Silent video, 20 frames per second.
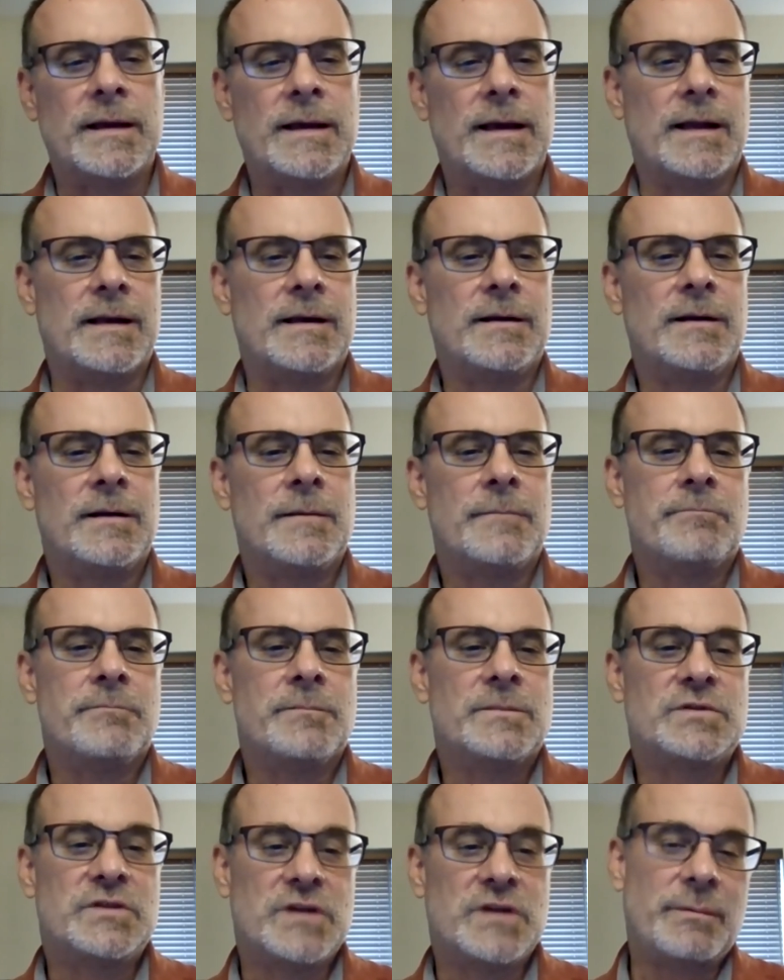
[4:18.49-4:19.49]
And
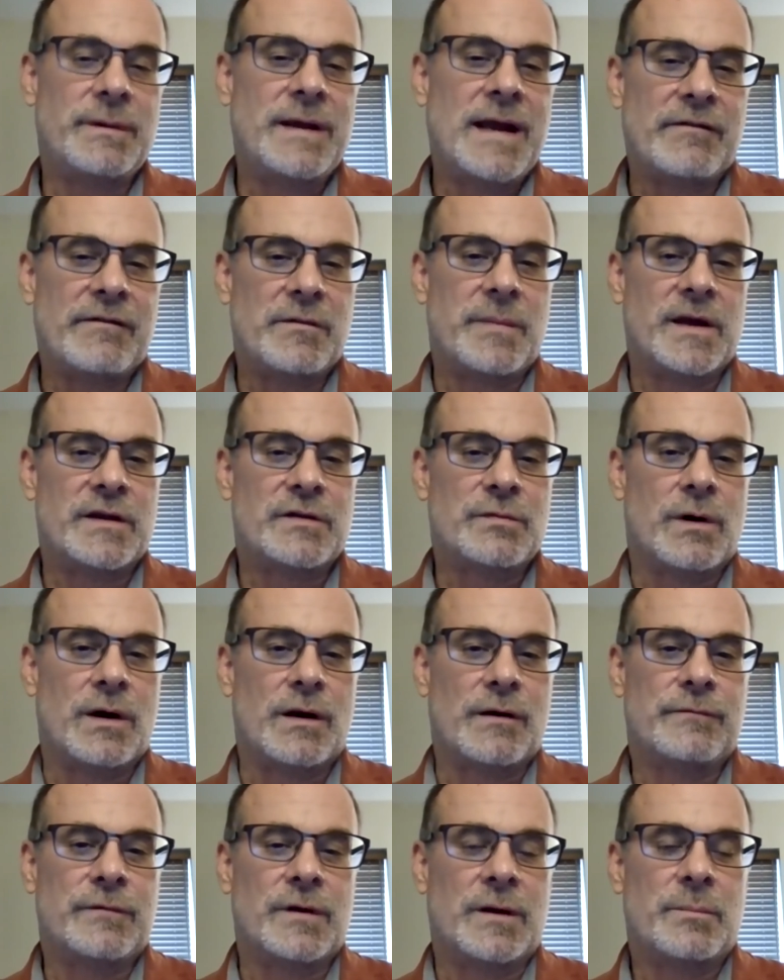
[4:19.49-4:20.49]
should we have the best
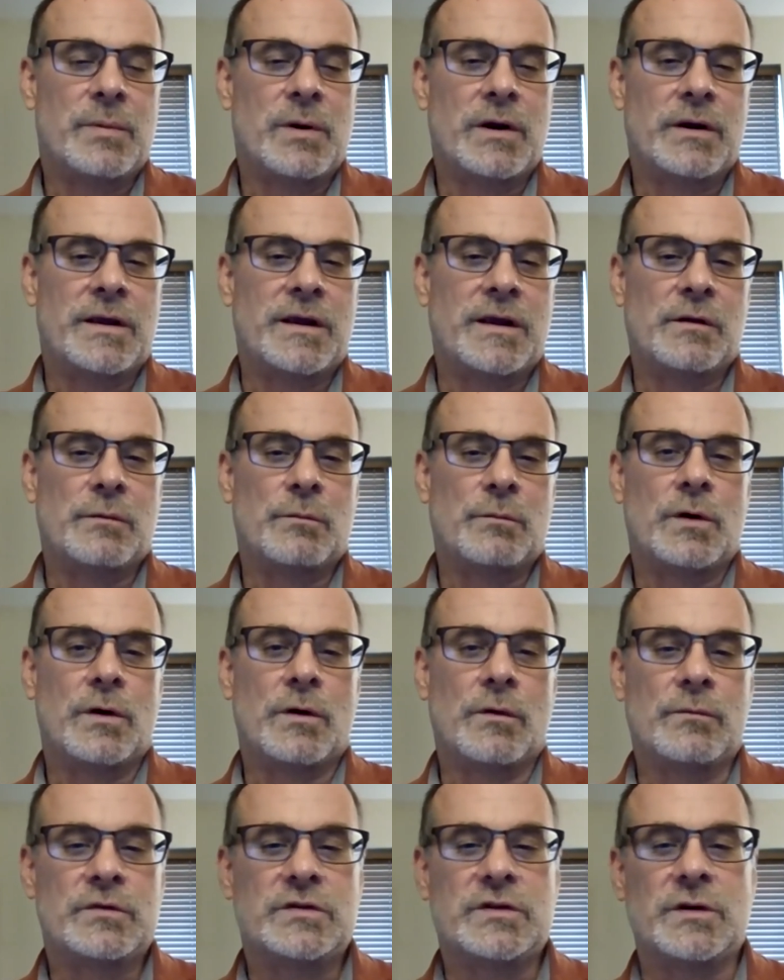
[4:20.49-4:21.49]
waterfront parking in the world?